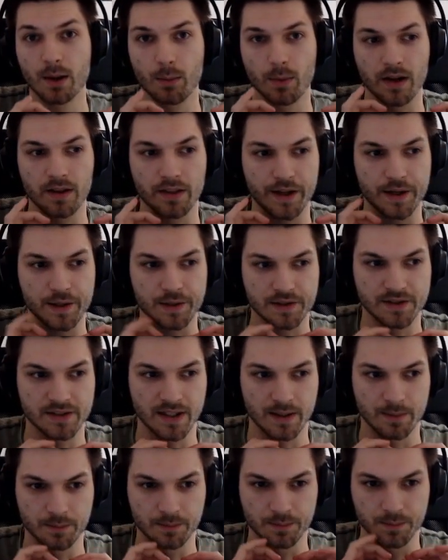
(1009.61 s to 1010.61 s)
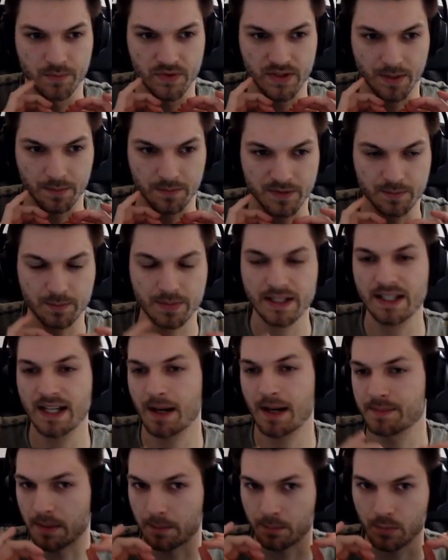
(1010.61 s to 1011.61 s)
when there's some speed
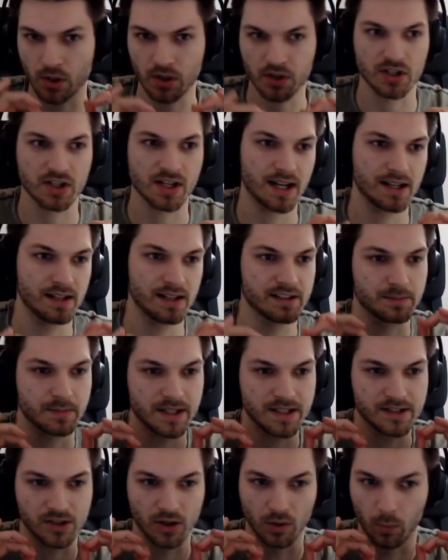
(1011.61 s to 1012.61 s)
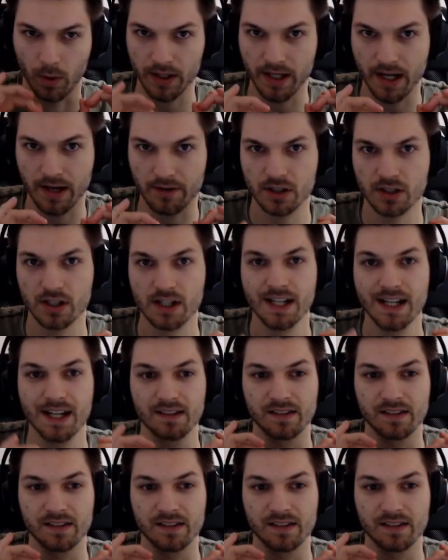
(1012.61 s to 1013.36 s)
up, some projectile speeds or whatever,